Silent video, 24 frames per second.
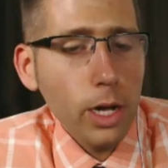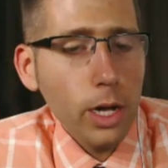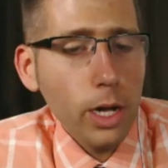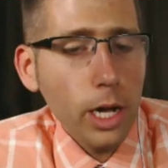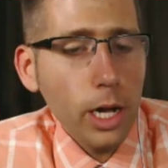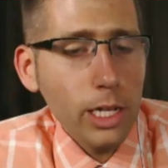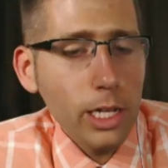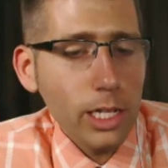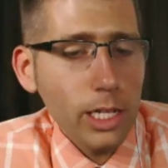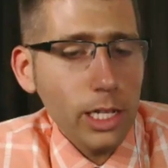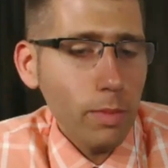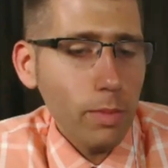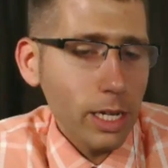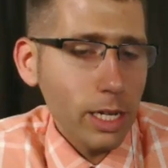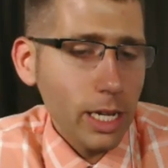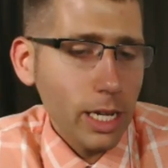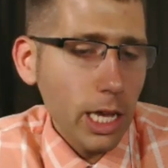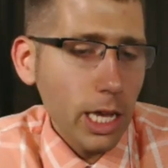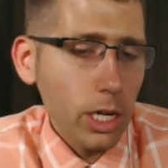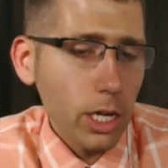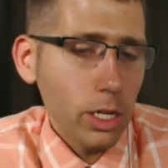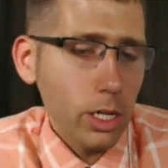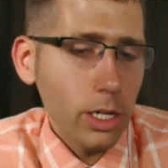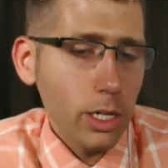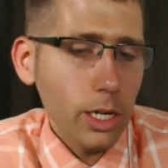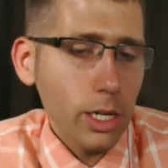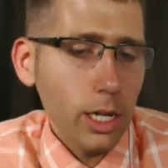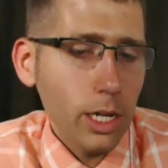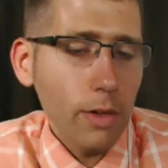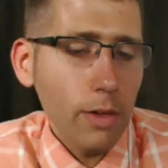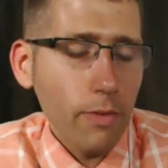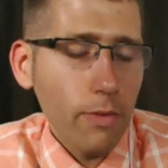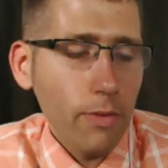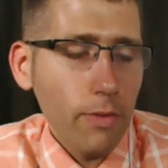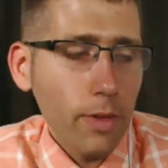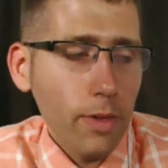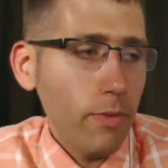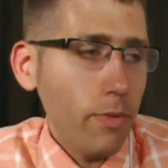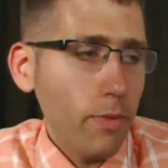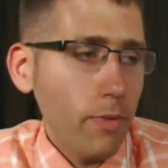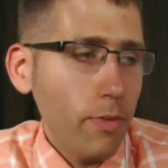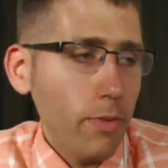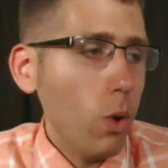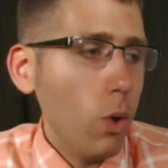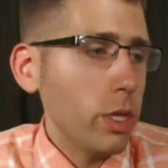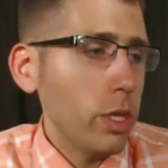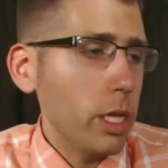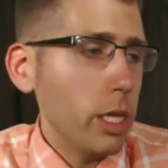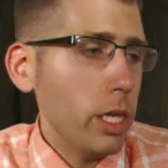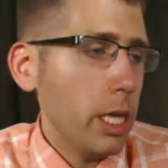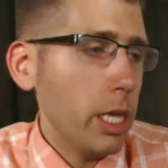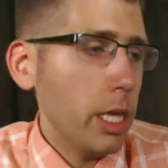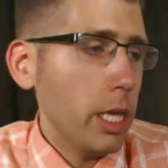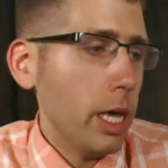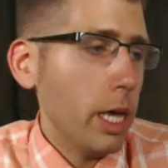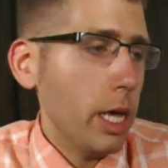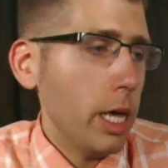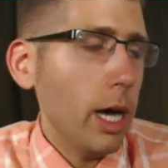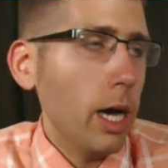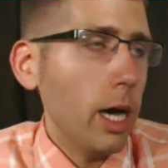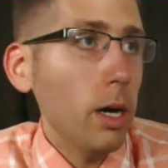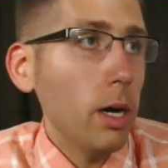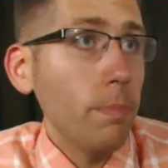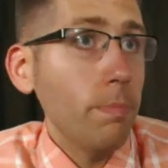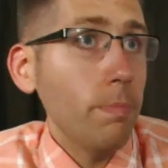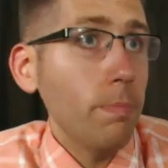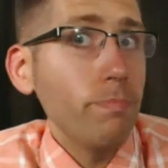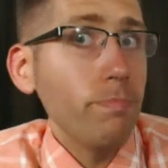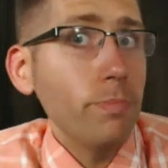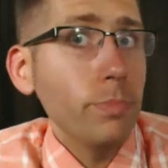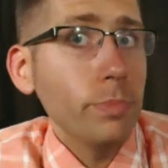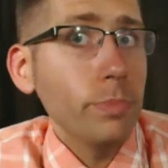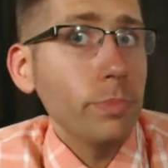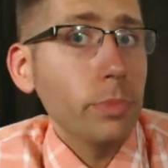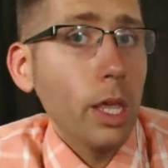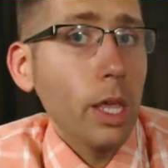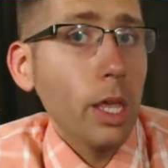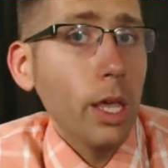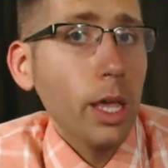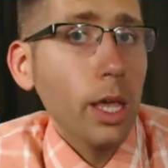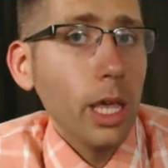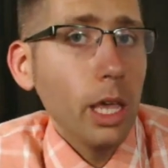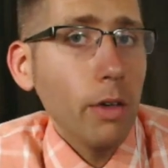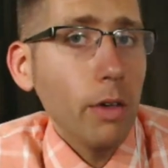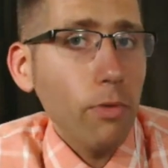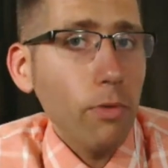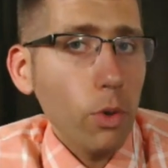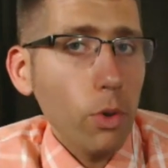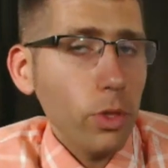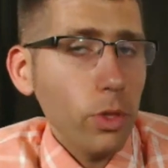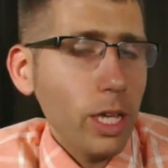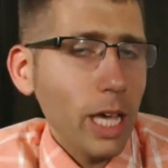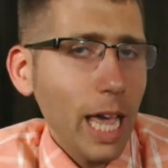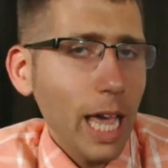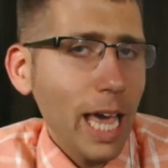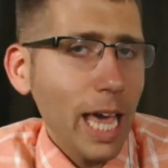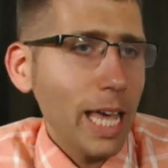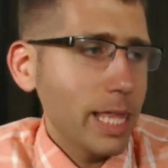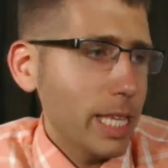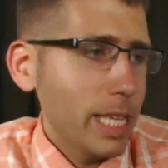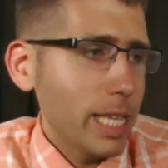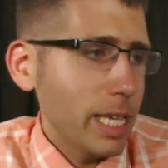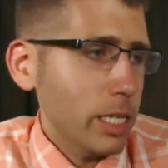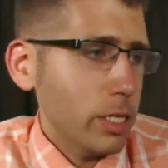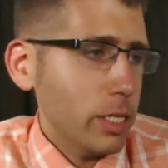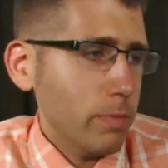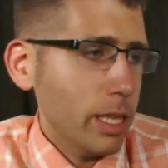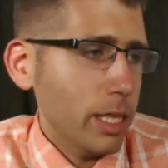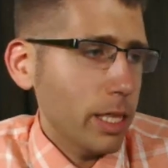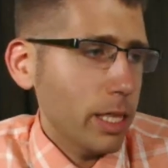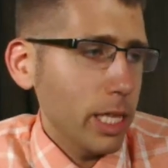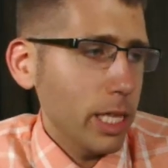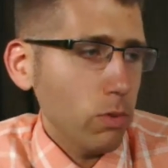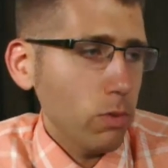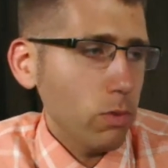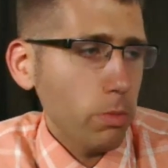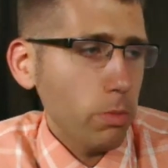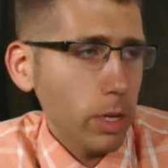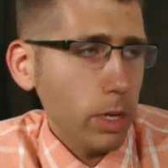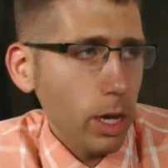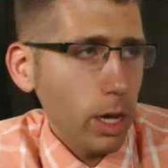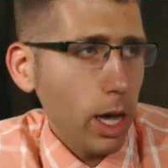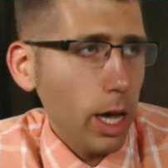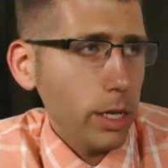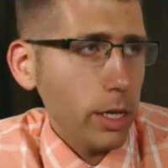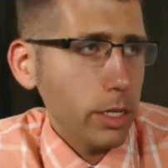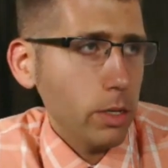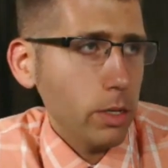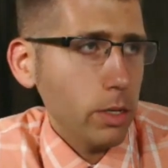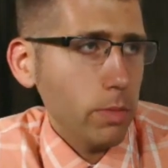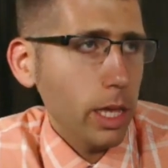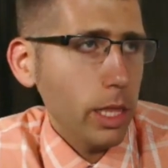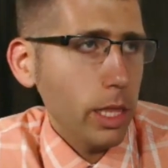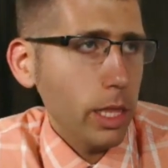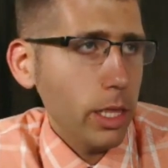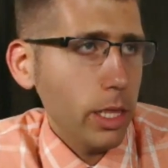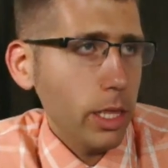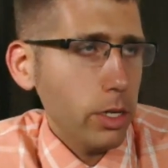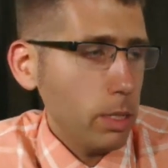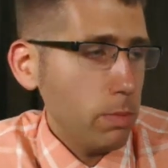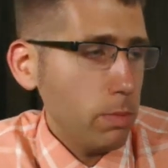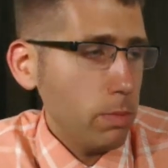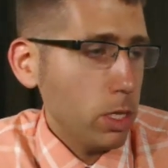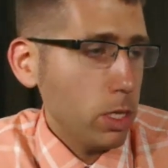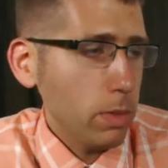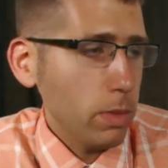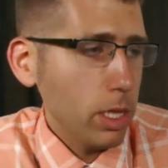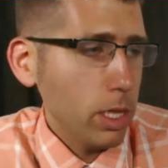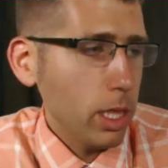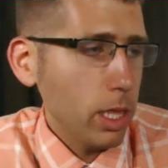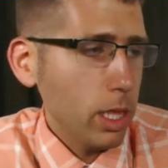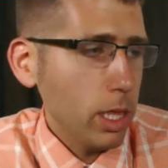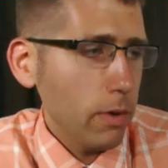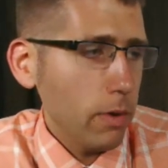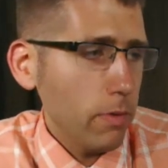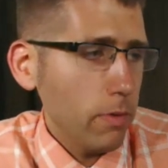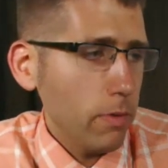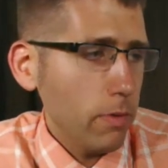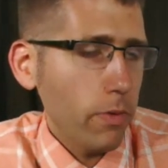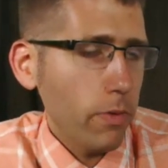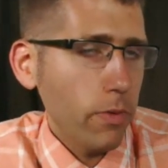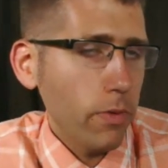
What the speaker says: Intimidation. If only I had this, my thing would be awesome. And there seems to be a lot of